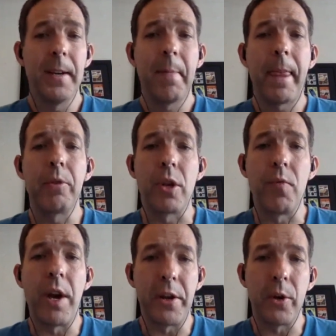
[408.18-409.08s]
It was a
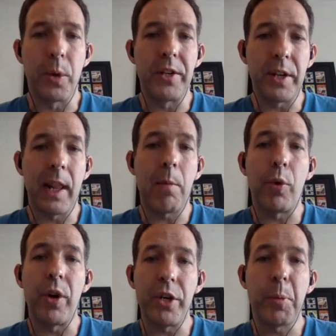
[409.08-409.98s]
really good way to
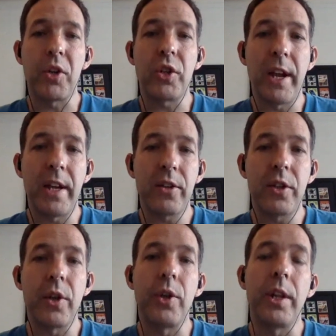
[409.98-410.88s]
collaborate, especially
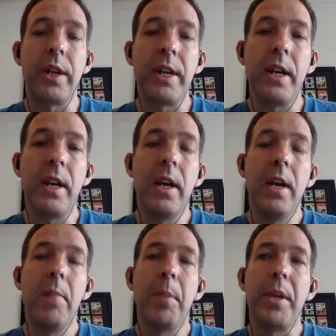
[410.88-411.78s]
externally,
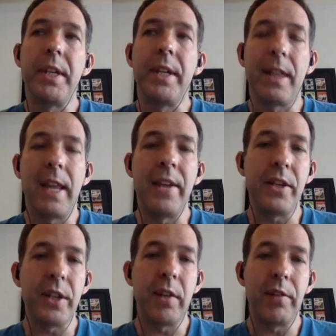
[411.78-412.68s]
but it didn't lend
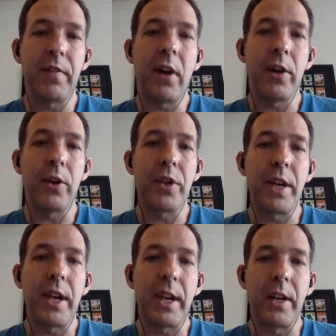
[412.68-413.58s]
itself to file
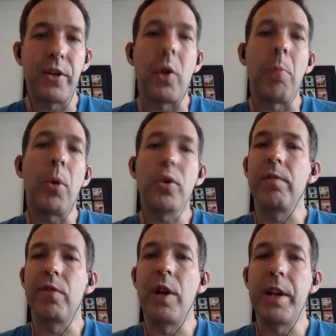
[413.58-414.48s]
syncing, and Dropbox
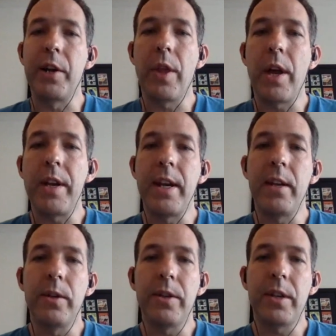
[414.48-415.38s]
have really got that
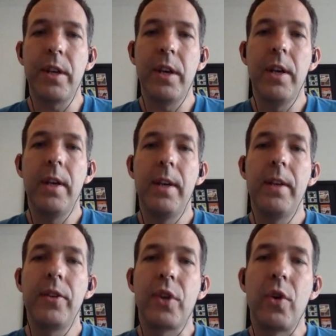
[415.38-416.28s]
nailed.
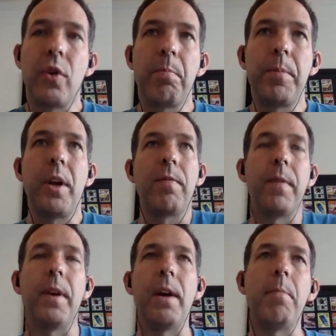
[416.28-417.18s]
So,
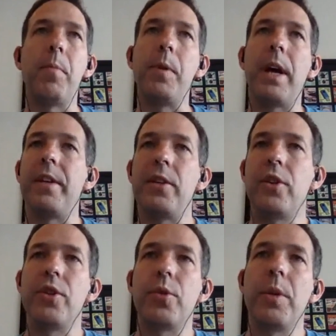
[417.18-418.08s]
we had
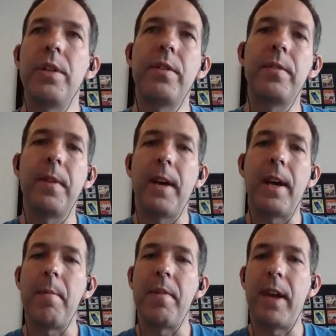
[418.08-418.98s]
issues with
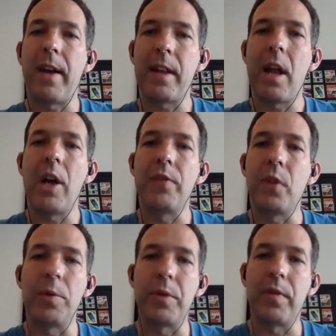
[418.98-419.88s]
if you had large
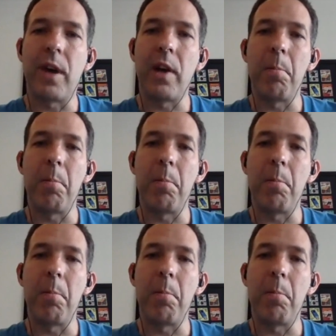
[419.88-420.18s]
volumes of file on